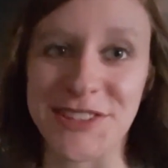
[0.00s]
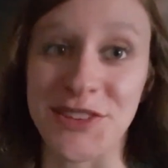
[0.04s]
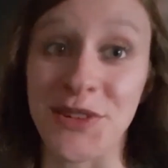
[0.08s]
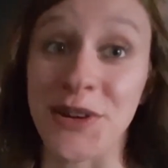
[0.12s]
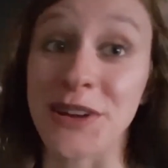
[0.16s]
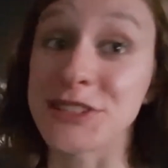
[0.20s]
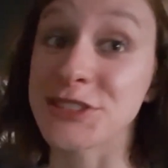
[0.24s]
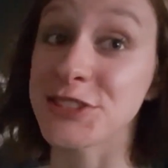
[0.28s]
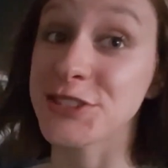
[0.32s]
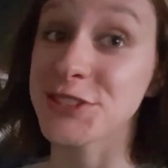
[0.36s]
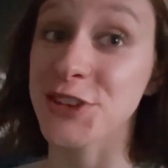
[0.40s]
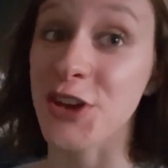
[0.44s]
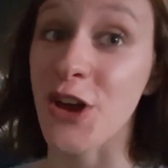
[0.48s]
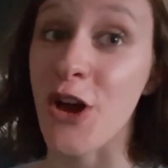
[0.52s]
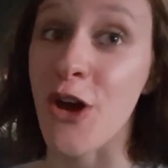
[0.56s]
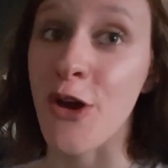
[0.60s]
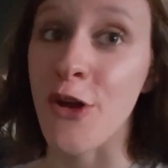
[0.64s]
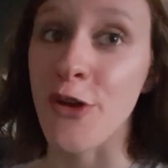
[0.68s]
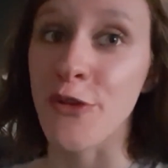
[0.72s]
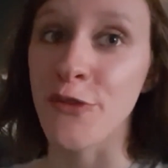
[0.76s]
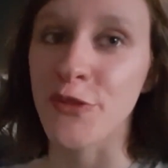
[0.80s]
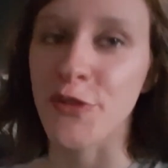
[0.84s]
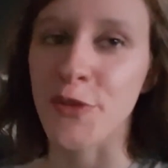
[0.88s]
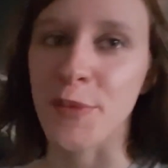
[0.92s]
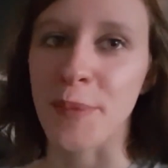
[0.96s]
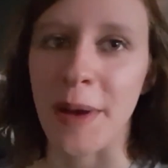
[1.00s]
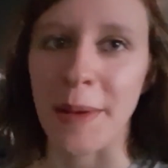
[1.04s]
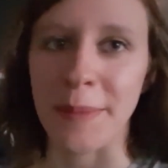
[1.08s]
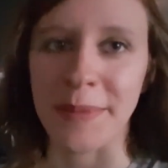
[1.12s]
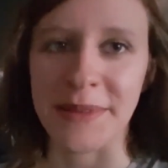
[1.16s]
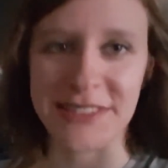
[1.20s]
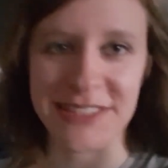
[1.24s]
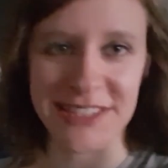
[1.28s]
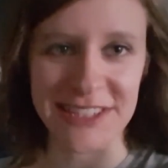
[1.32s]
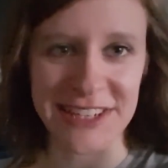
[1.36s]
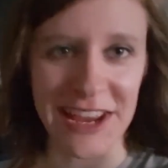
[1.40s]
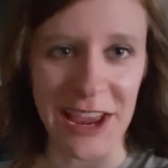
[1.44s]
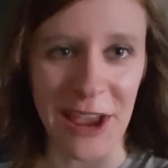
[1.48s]
So I just got home from my
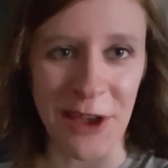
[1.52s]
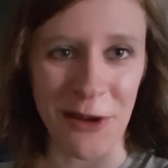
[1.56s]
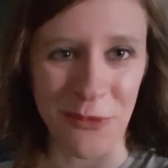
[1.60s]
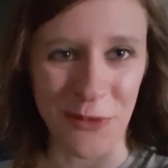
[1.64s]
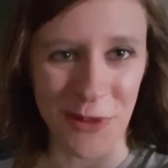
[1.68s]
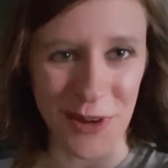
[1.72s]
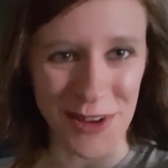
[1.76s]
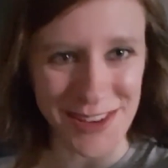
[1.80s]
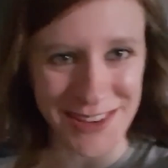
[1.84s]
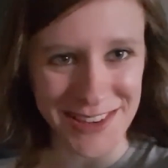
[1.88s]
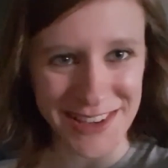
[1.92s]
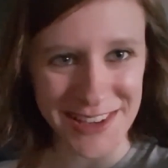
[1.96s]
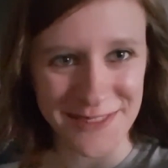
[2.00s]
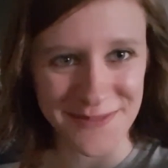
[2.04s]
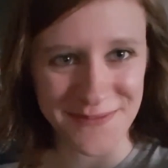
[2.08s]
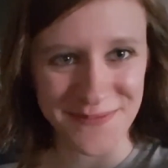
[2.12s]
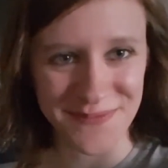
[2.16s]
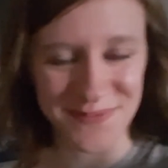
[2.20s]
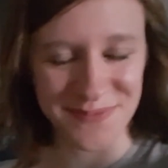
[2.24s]
busy day at work.